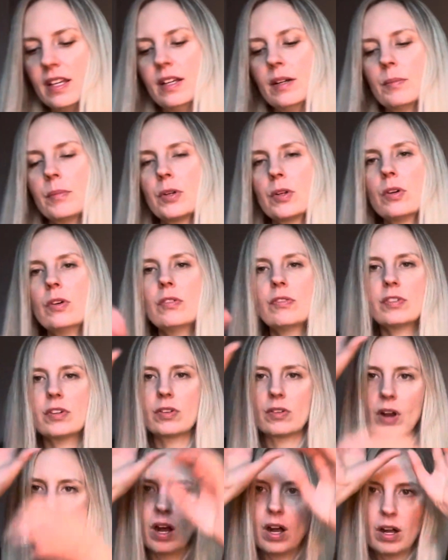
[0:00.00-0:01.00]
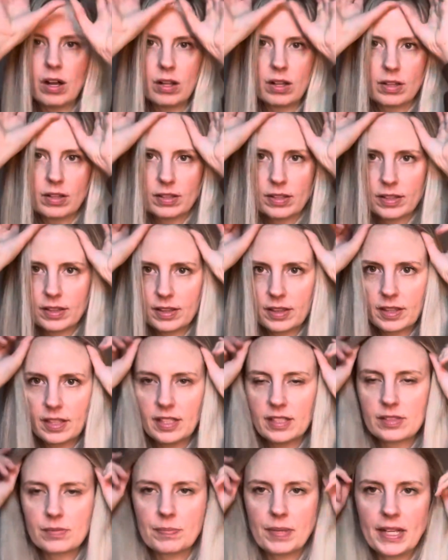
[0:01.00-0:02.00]
but overall
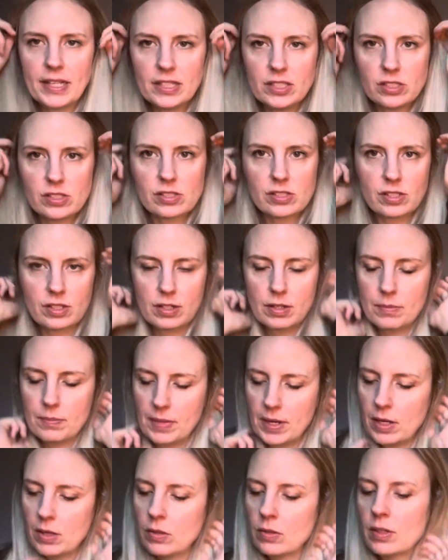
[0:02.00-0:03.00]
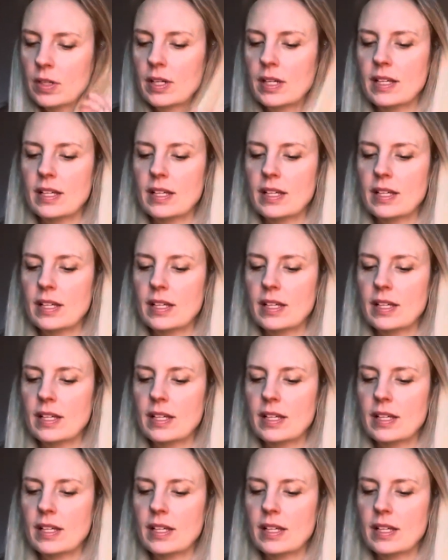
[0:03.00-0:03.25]
these pages are about